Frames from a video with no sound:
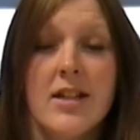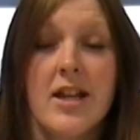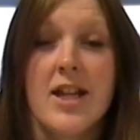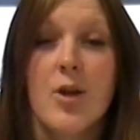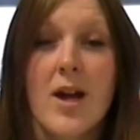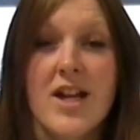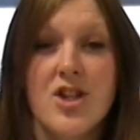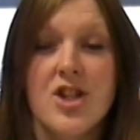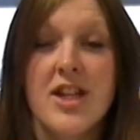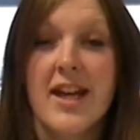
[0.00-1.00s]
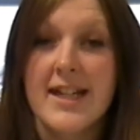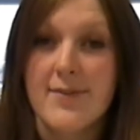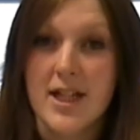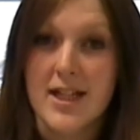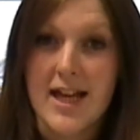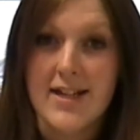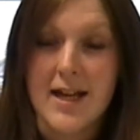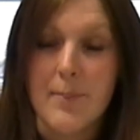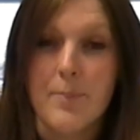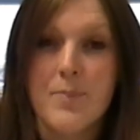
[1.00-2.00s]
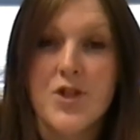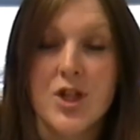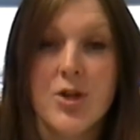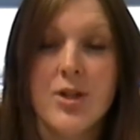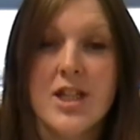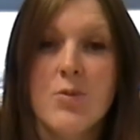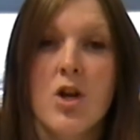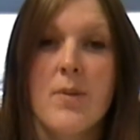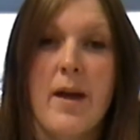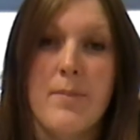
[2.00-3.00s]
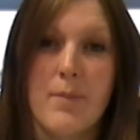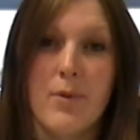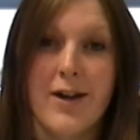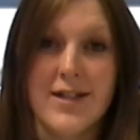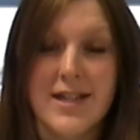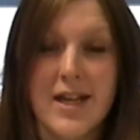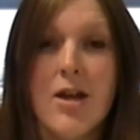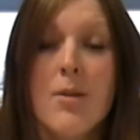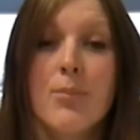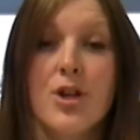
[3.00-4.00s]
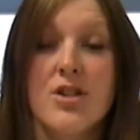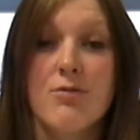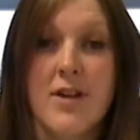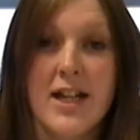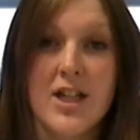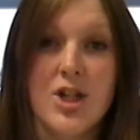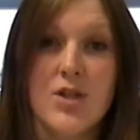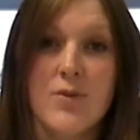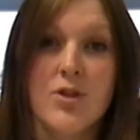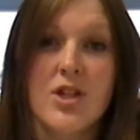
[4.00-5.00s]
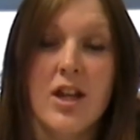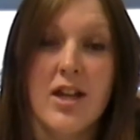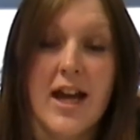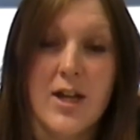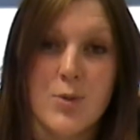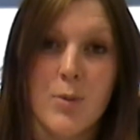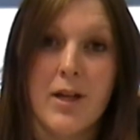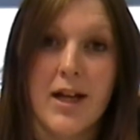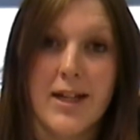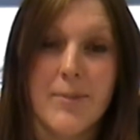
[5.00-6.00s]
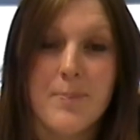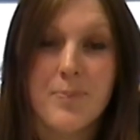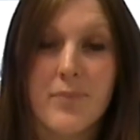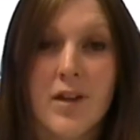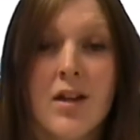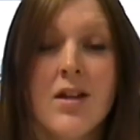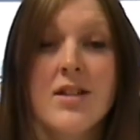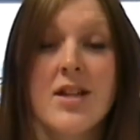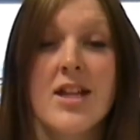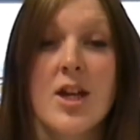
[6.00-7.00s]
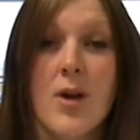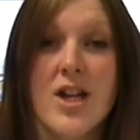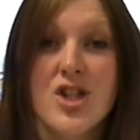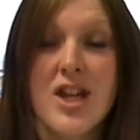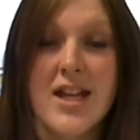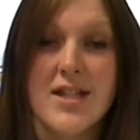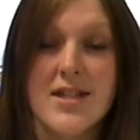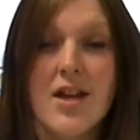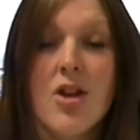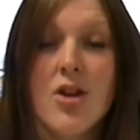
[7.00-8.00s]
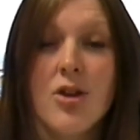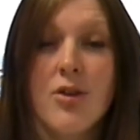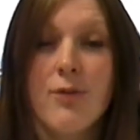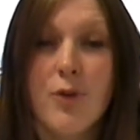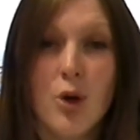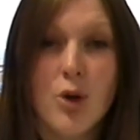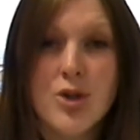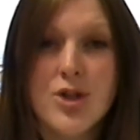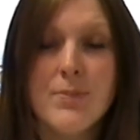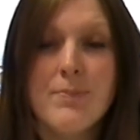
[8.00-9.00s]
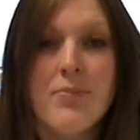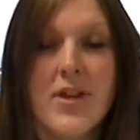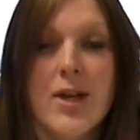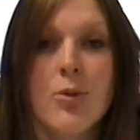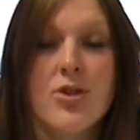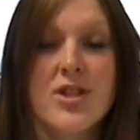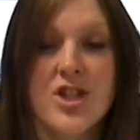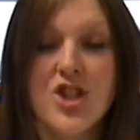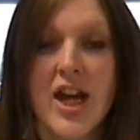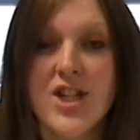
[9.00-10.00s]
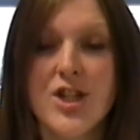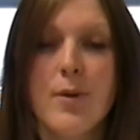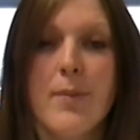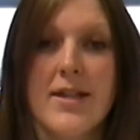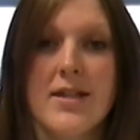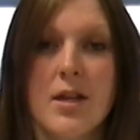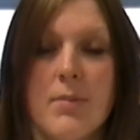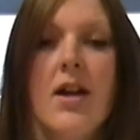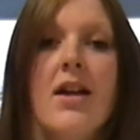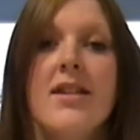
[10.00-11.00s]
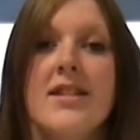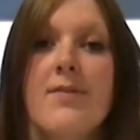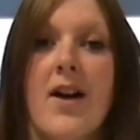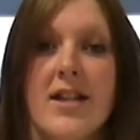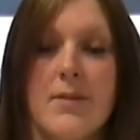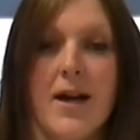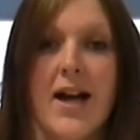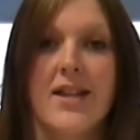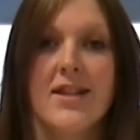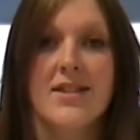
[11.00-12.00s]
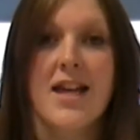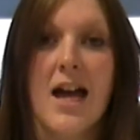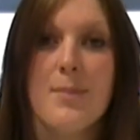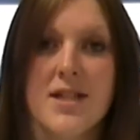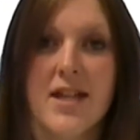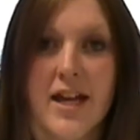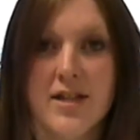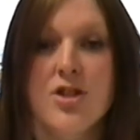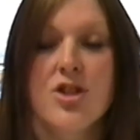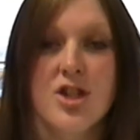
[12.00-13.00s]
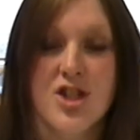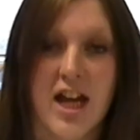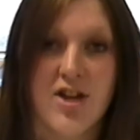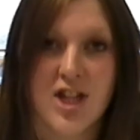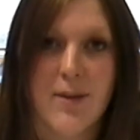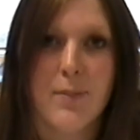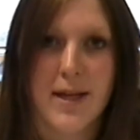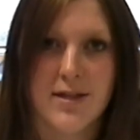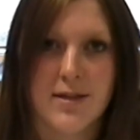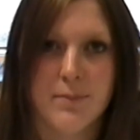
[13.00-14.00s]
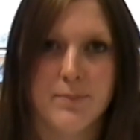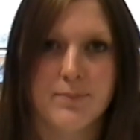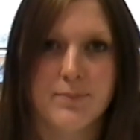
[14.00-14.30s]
Now, the equation you get given in the exam, so you don't need to worry about memorising it, but it's really useful to learn how to apply it. Now, the equation is the force equals the change in momentum divided by the time it takes to change that momentum.